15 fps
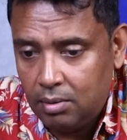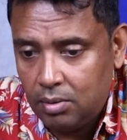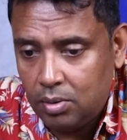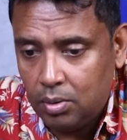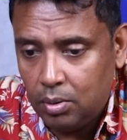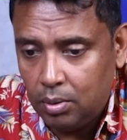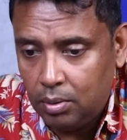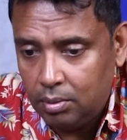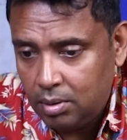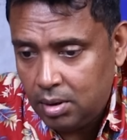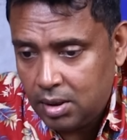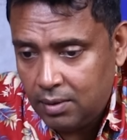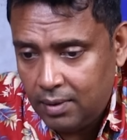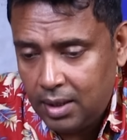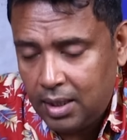So
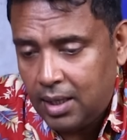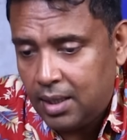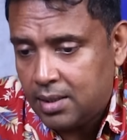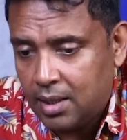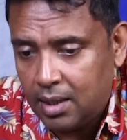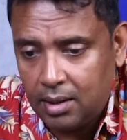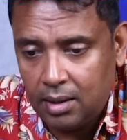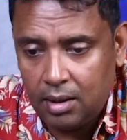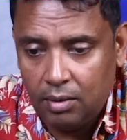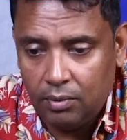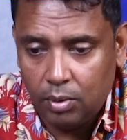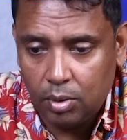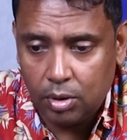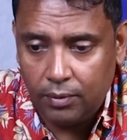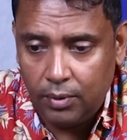it's a very nice article.
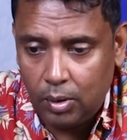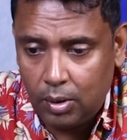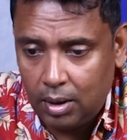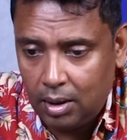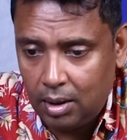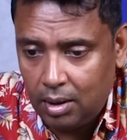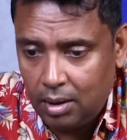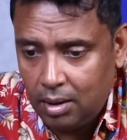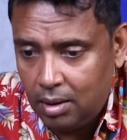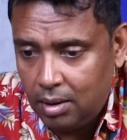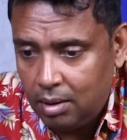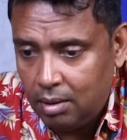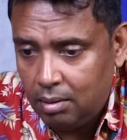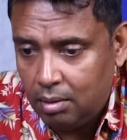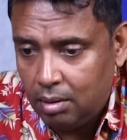Those of you can
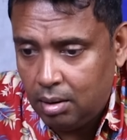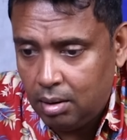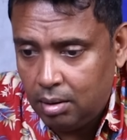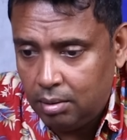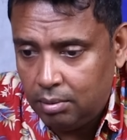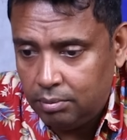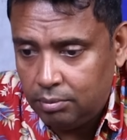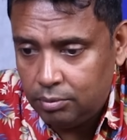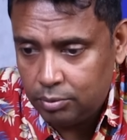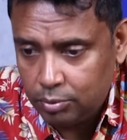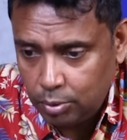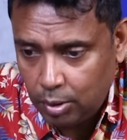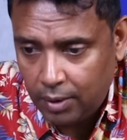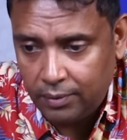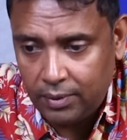who
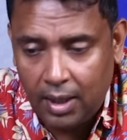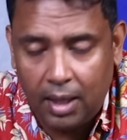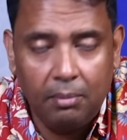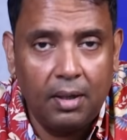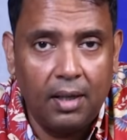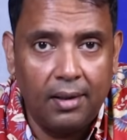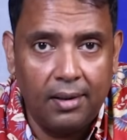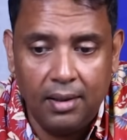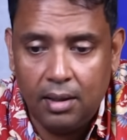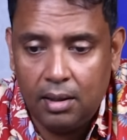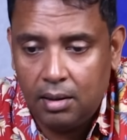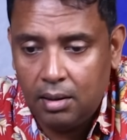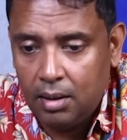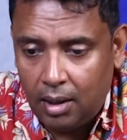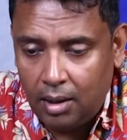have time can read
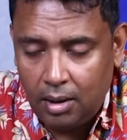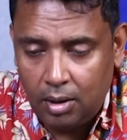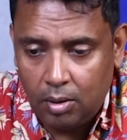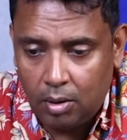it. And he